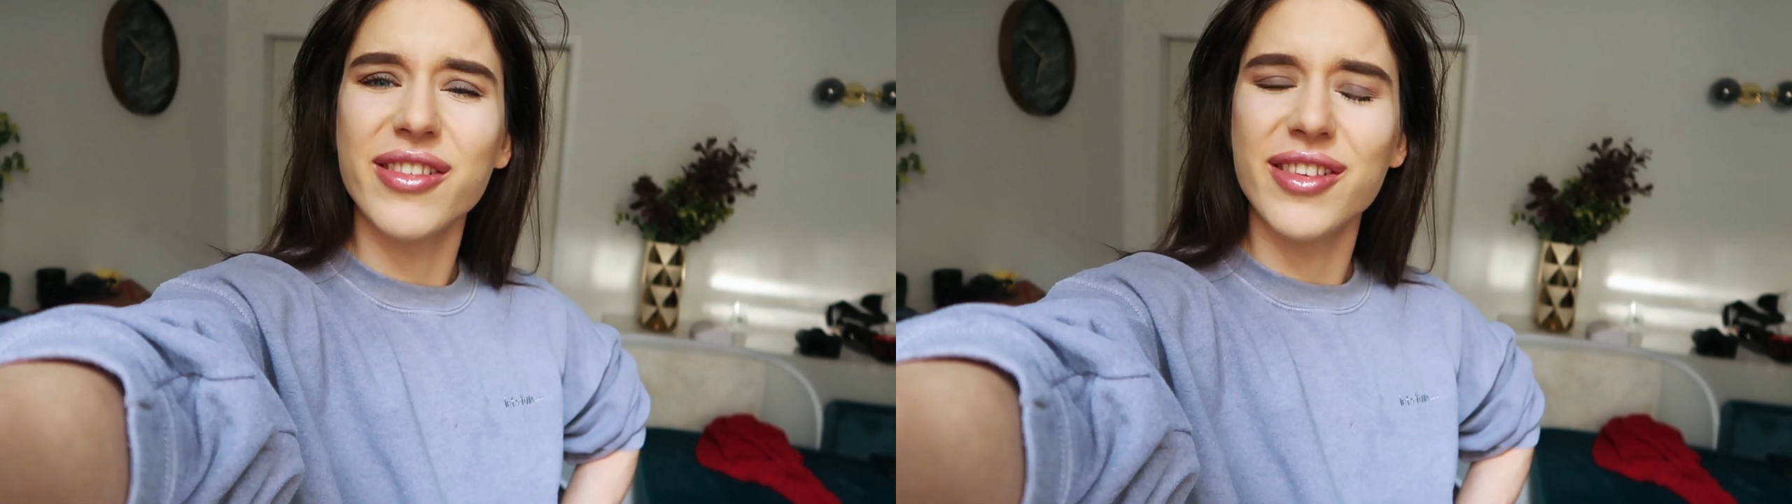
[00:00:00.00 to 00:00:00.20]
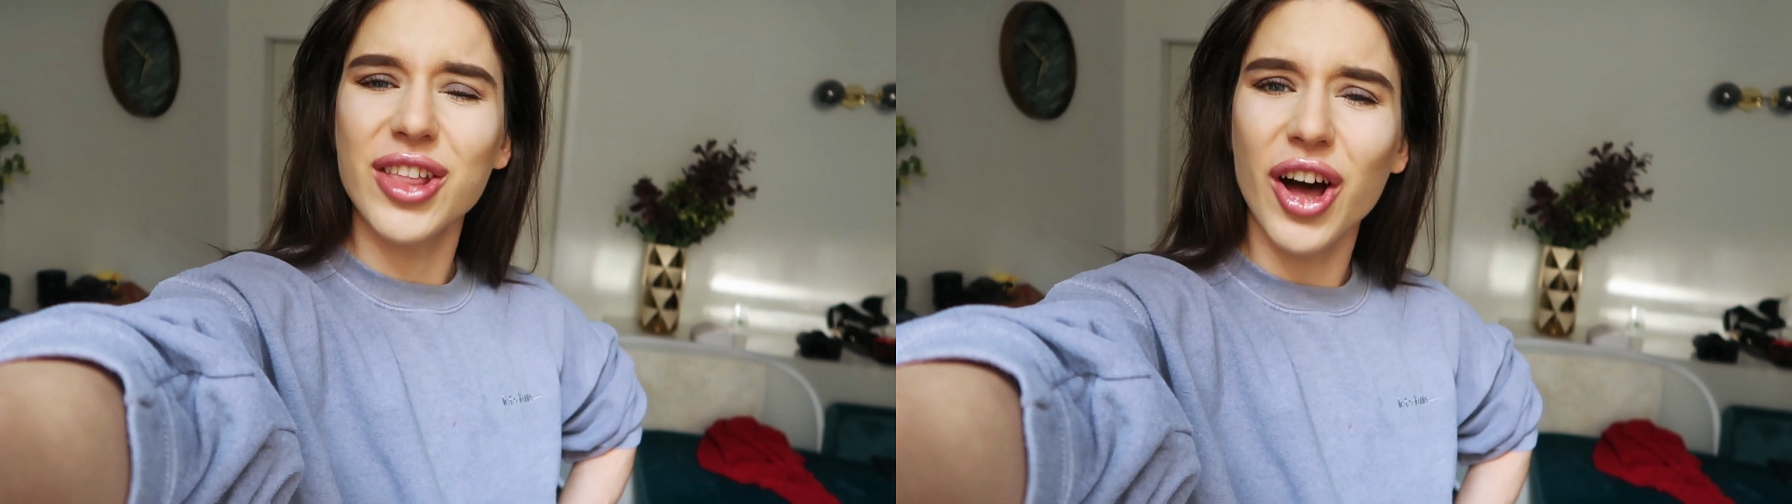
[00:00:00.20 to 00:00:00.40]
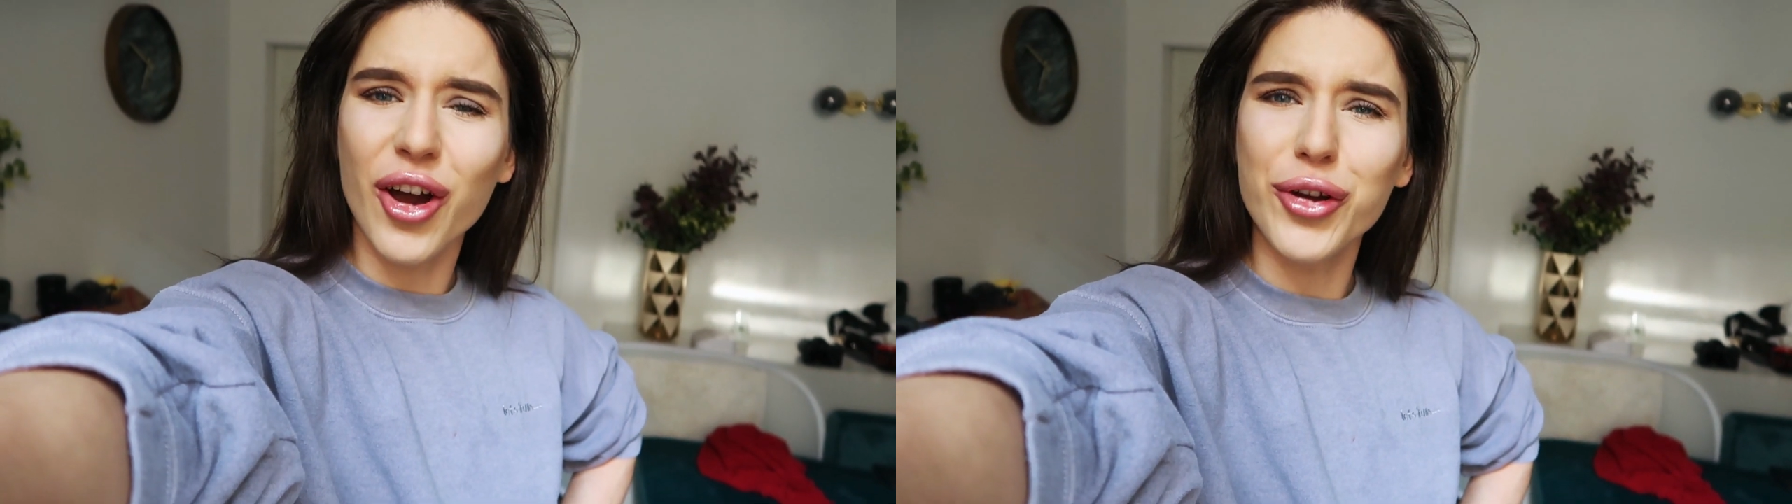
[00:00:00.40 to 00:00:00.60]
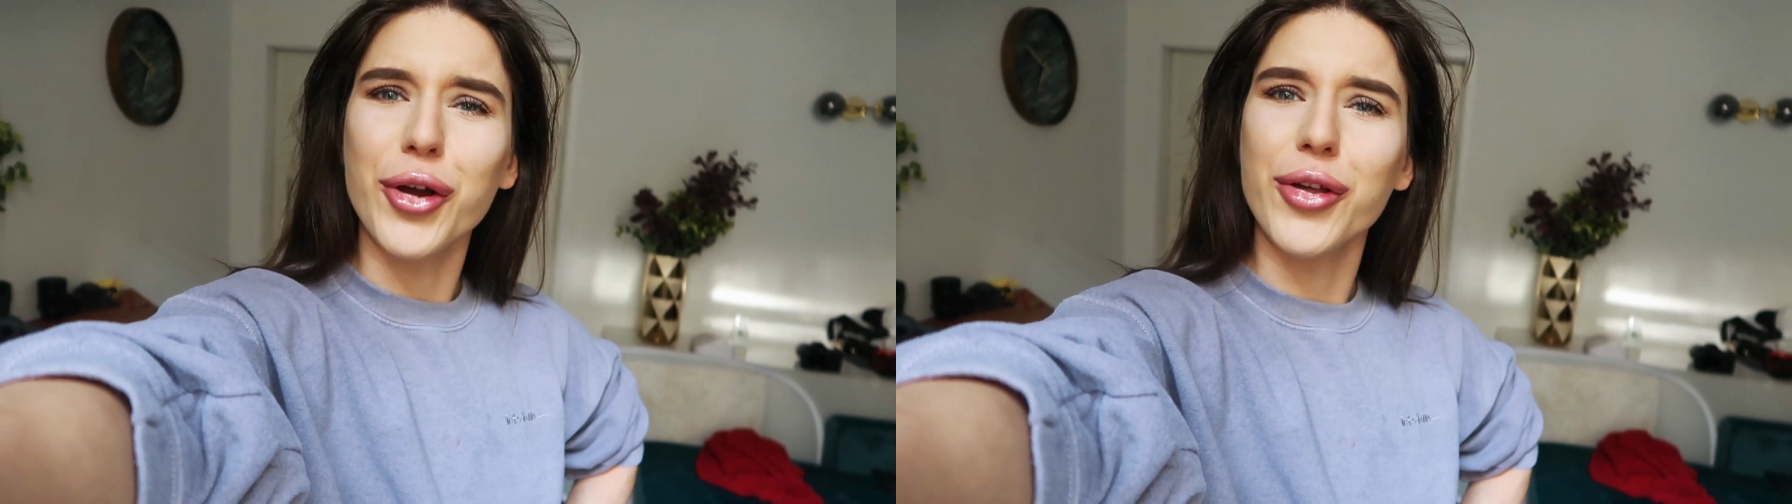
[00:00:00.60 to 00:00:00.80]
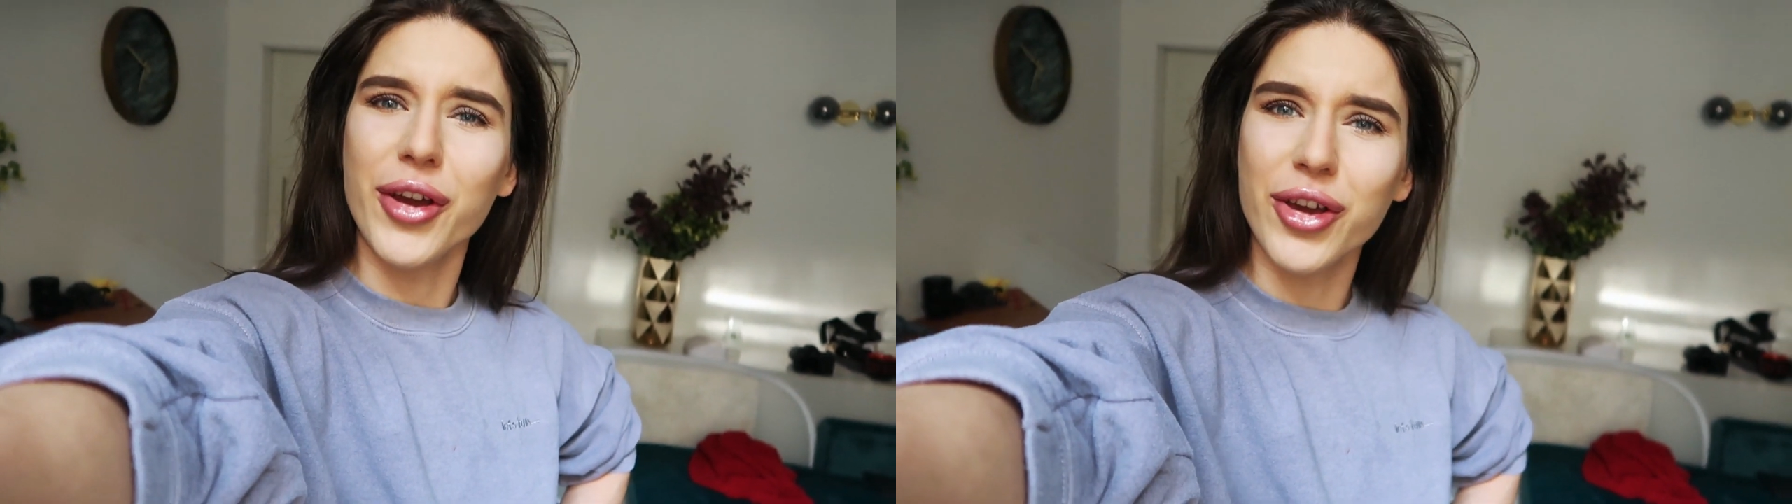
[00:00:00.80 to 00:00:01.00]

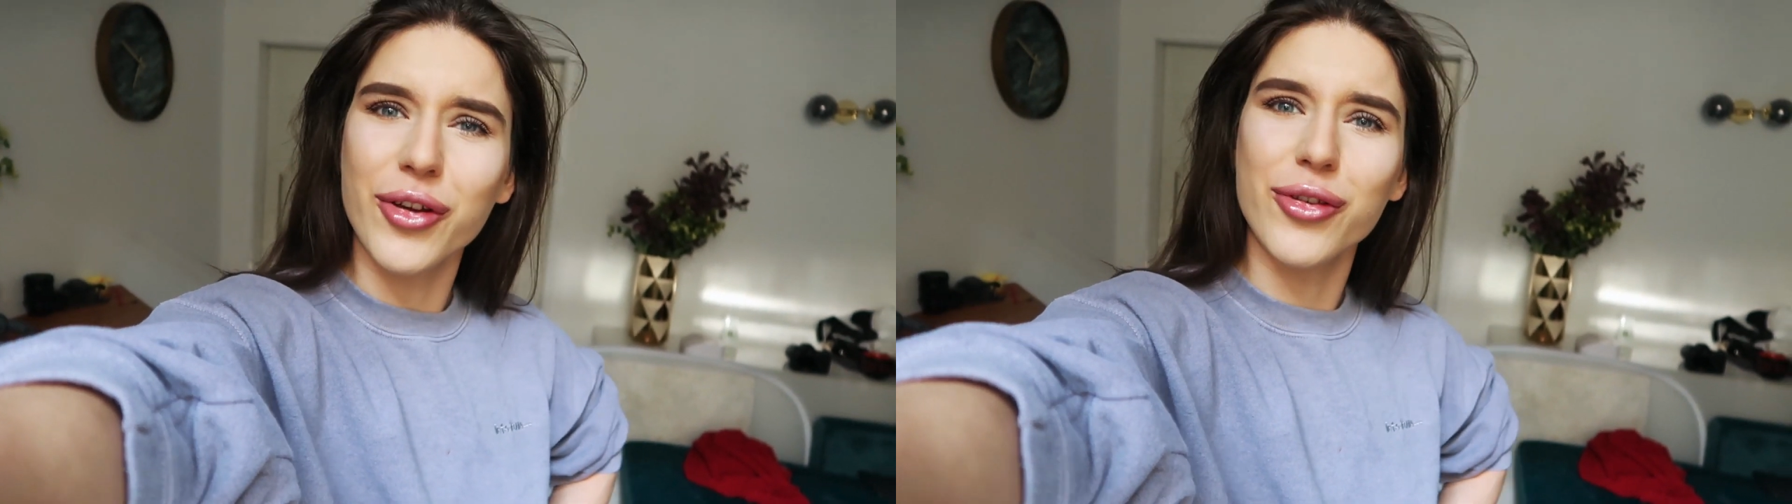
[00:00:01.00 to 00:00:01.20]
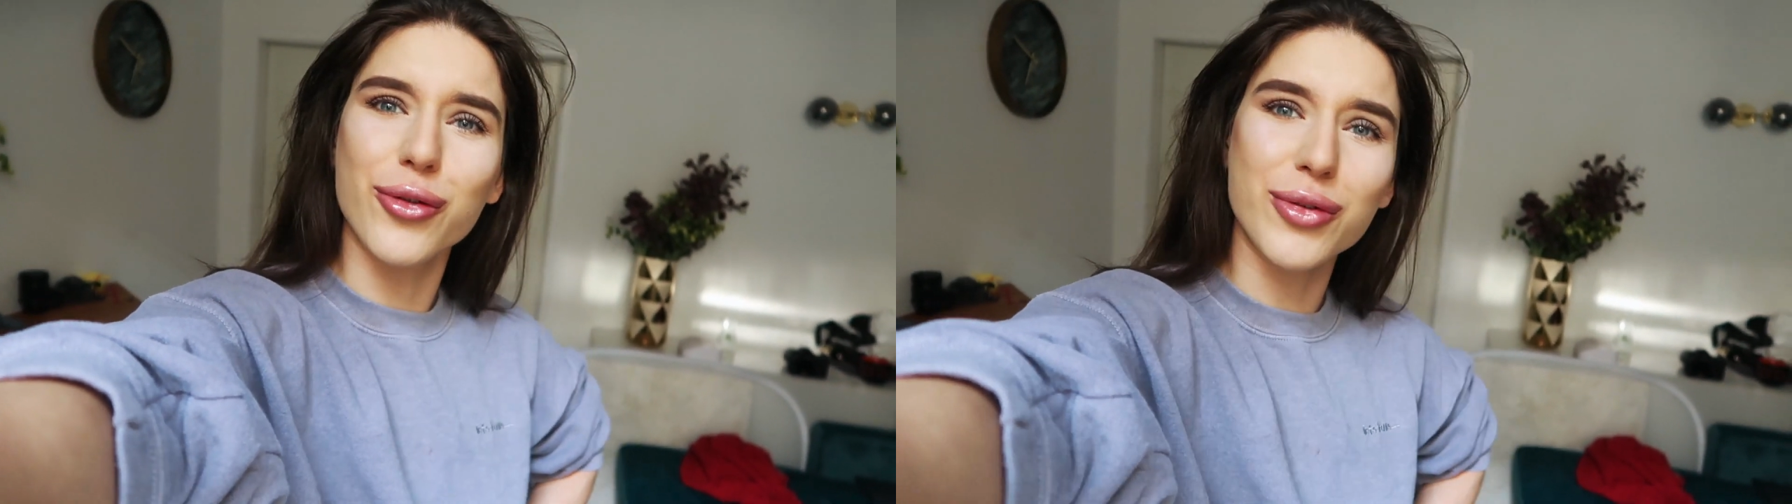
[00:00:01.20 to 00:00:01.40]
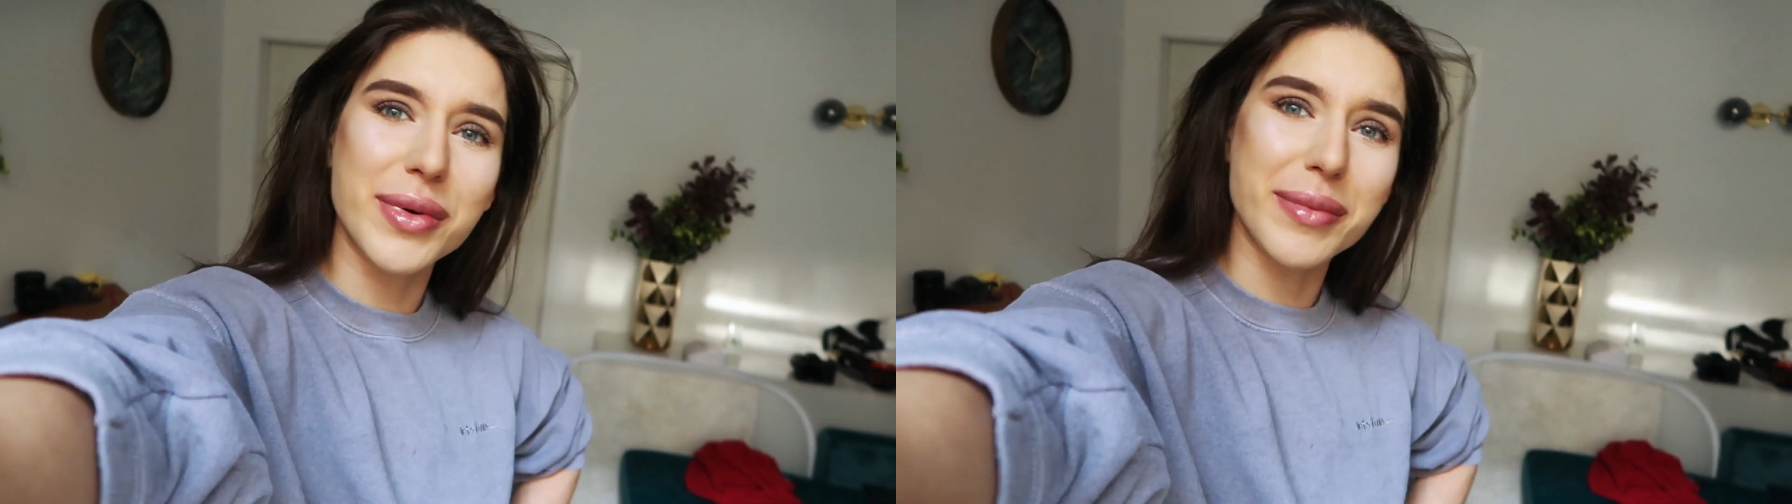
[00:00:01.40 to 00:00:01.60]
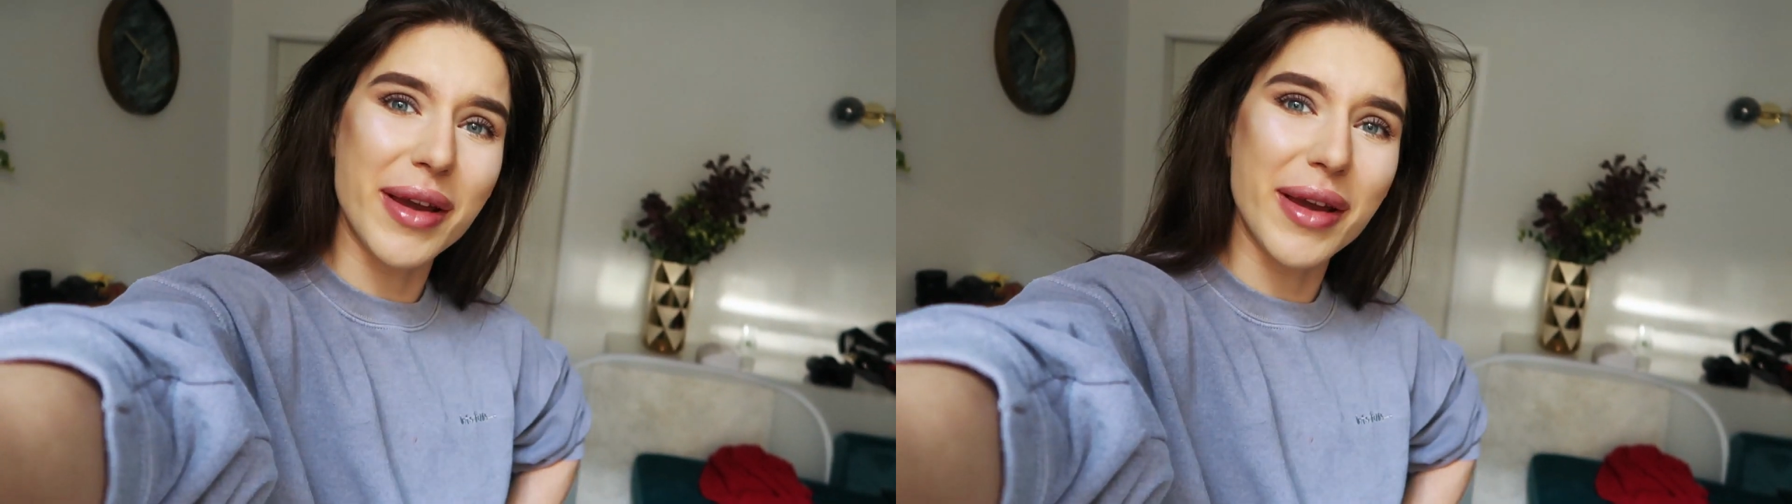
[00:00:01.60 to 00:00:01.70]
scenario that goes on with